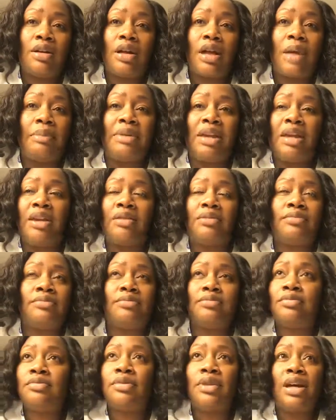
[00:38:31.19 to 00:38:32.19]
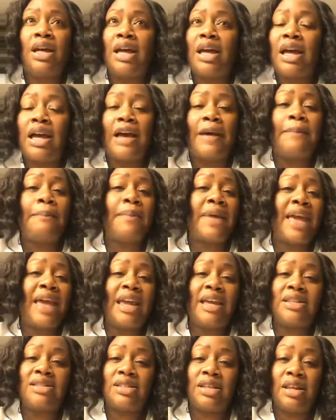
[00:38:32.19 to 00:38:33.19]
I mean,
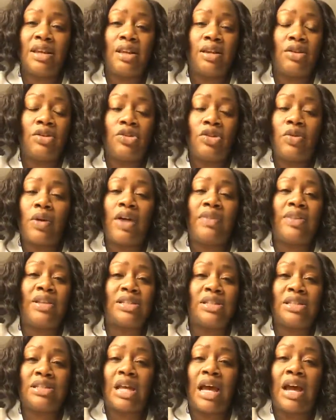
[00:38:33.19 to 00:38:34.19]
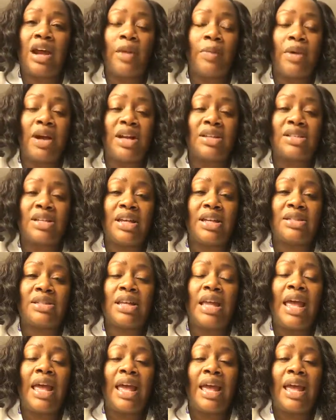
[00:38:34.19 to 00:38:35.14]
amazing throughout this entire process.